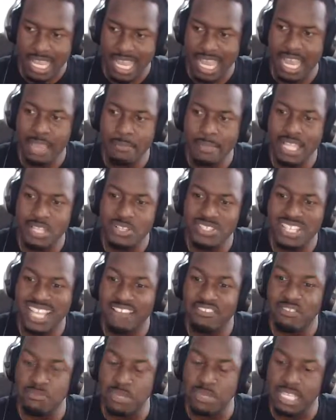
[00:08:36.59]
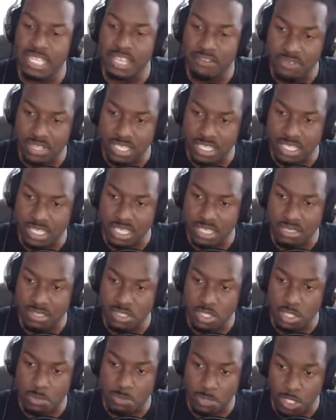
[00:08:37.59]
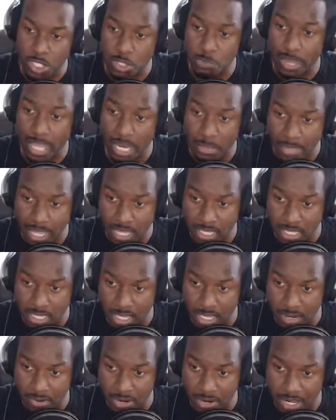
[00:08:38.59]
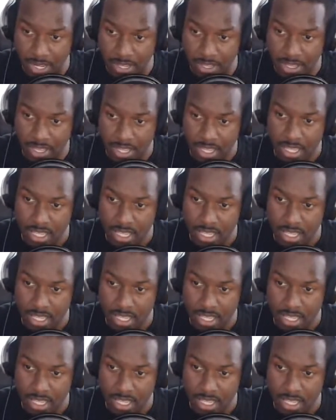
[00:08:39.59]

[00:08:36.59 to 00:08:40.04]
Iron Man doesn't have to be in every scene just because Spider-Man's there, right?